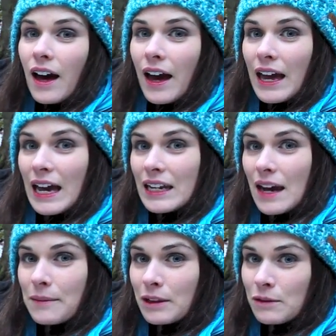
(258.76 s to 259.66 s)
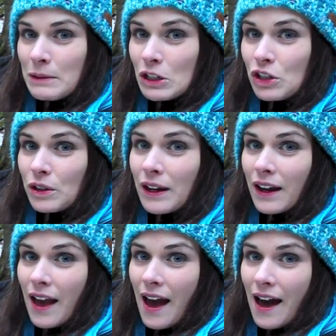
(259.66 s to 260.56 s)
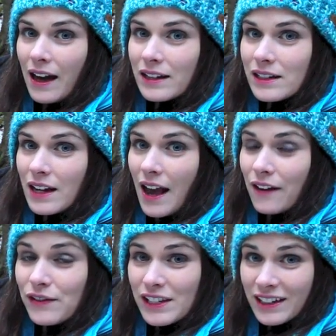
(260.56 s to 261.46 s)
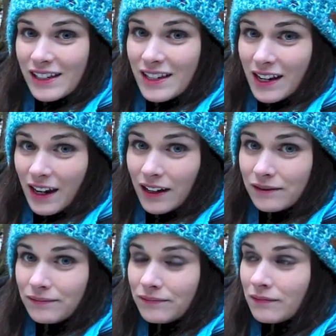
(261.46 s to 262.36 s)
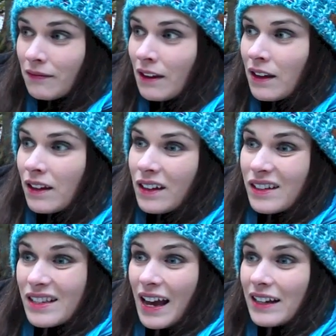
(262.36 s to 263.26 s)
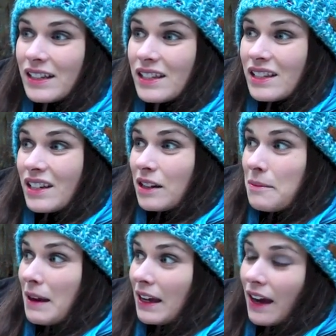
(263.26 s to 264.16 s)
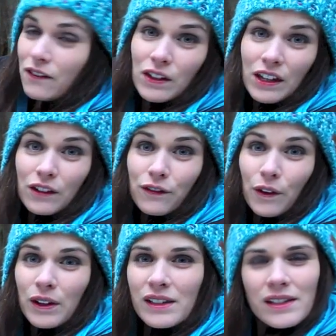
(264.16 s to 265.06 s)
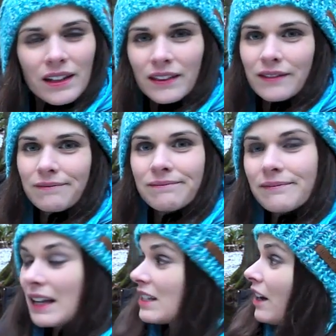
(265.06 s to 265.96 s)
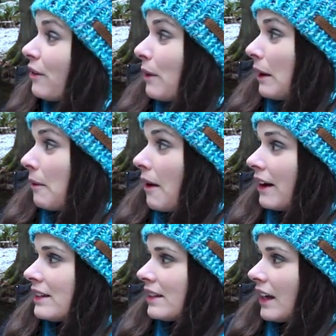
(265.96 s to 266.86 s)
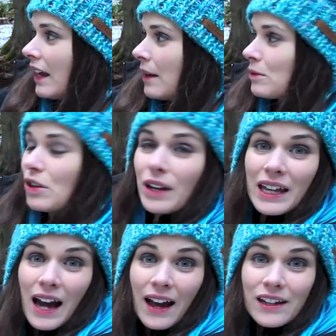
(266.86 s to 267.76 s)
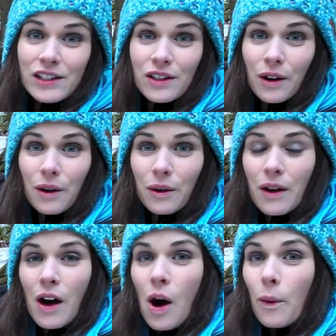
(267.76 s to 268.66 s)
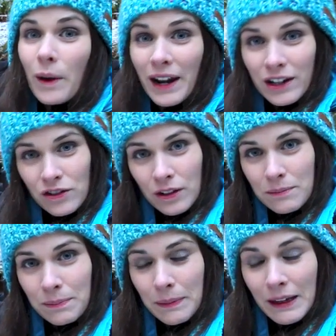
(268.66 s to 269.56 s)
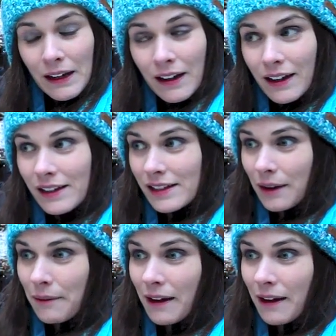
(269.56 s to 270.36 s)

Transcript: And I'm going to be shooting at f/16 because that's going to make everything in focus, and that's kind of what I want. And I'm shooting at ISO 100 because I